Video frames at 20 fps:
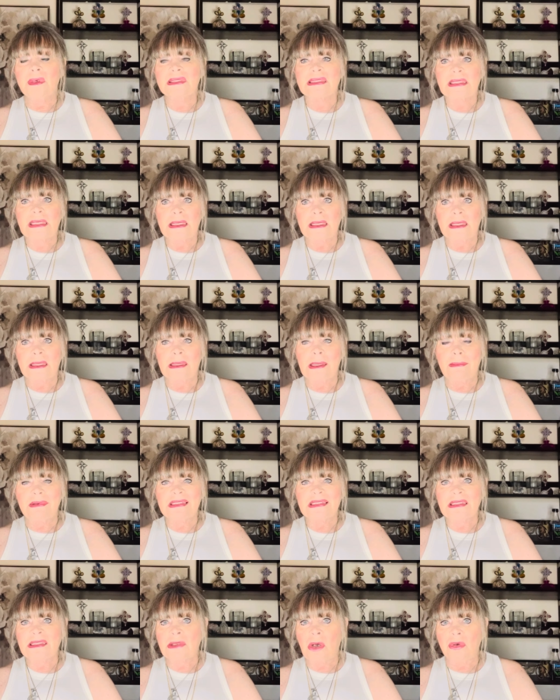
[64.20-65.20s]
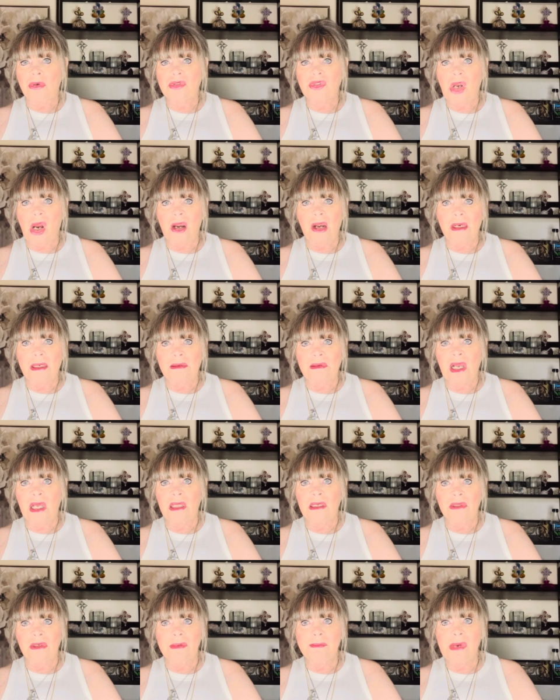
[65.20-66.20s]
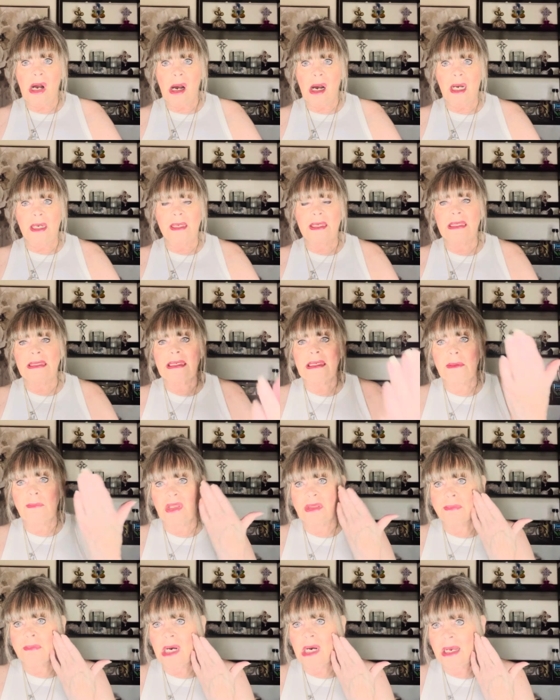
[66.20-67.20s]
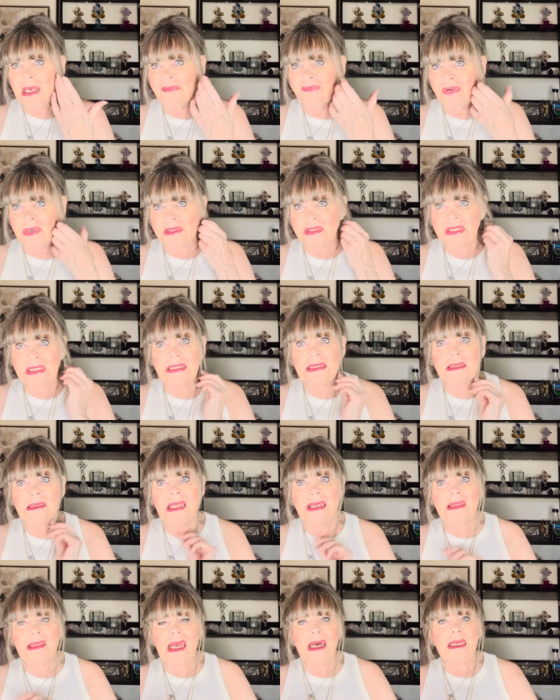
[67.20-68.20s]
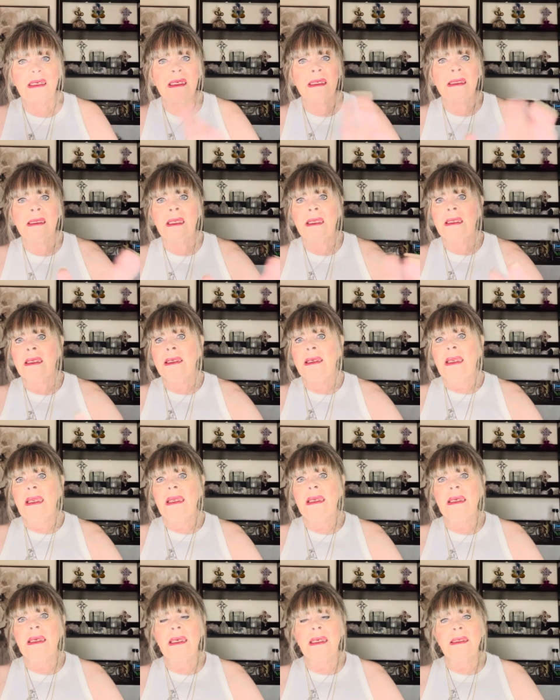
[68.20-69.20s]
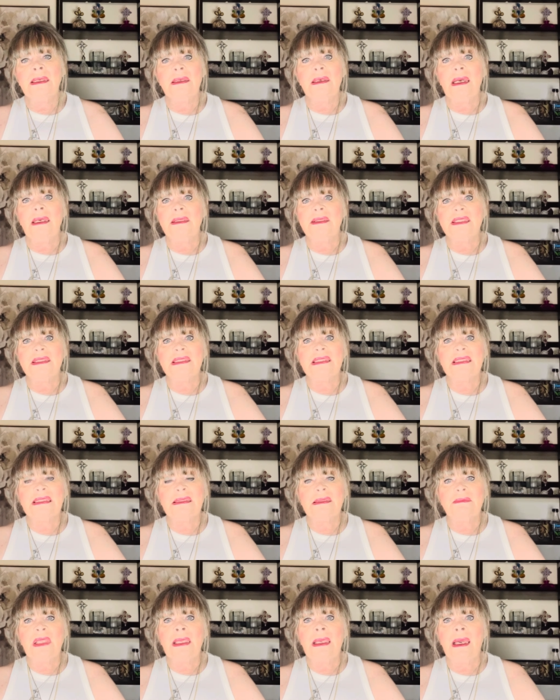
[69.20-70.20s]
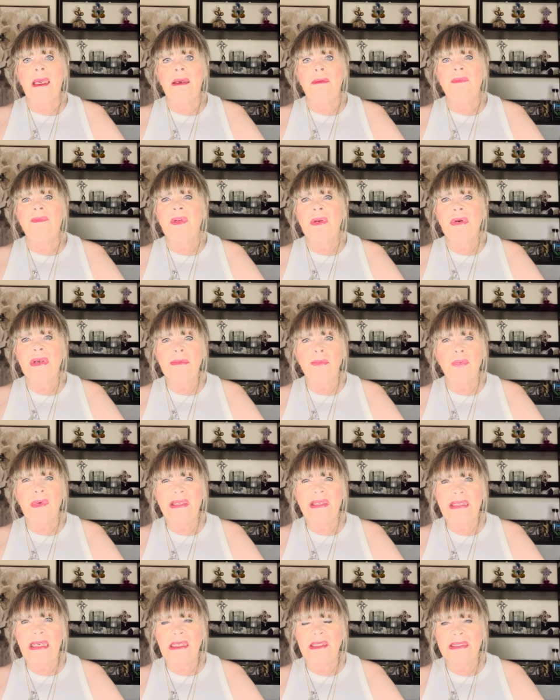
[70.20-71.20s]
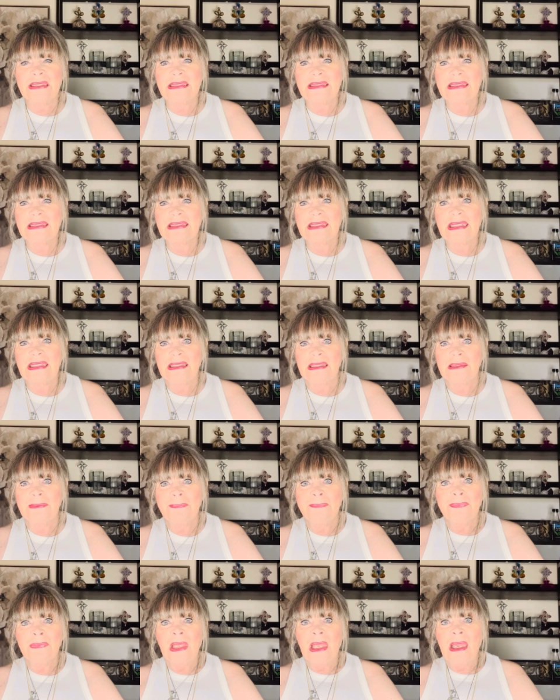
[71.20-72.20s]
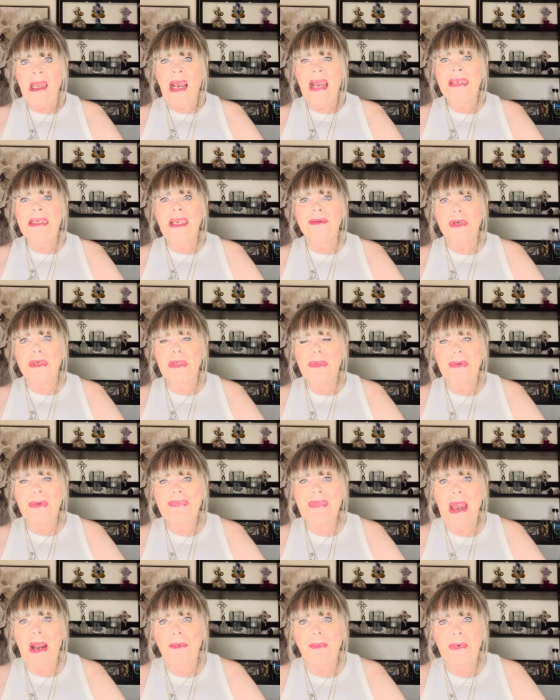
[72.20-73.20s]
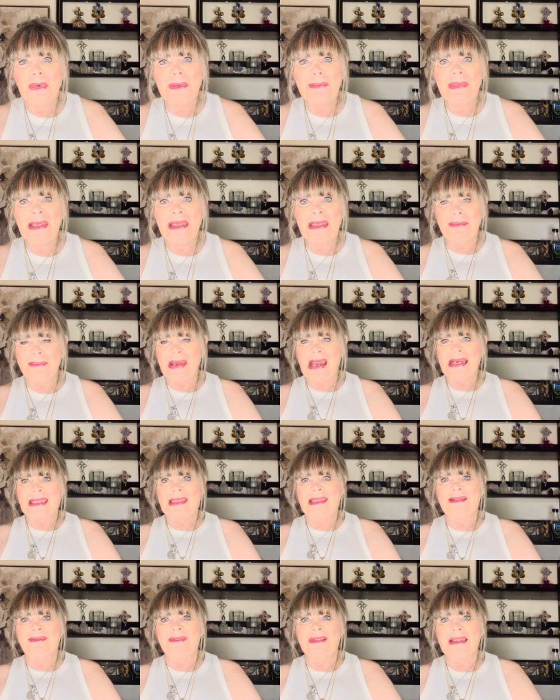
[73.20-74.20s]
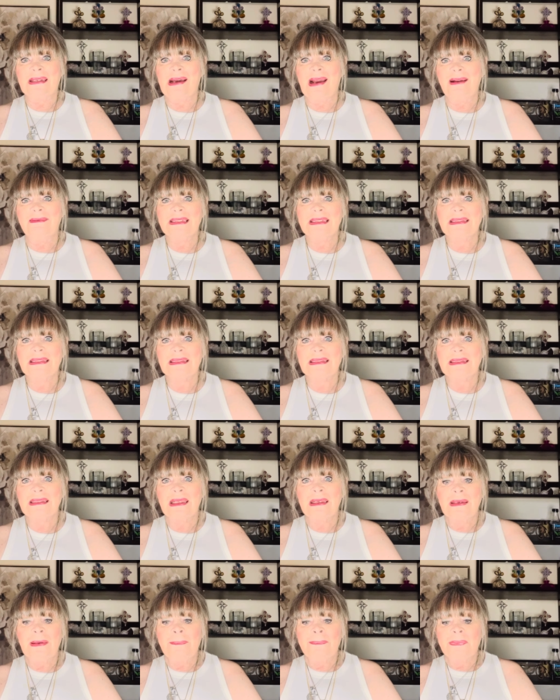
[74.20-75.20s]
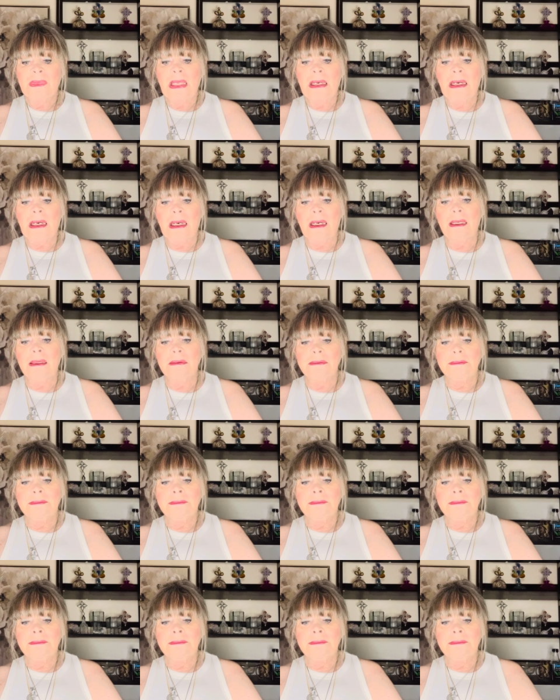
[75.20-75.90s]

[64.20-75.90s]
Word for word: skin. It was so dark, color of mahogany with my fair skin like that. And I just had very ruddy looking skin. I never knew what that word meant back then when I was, uh,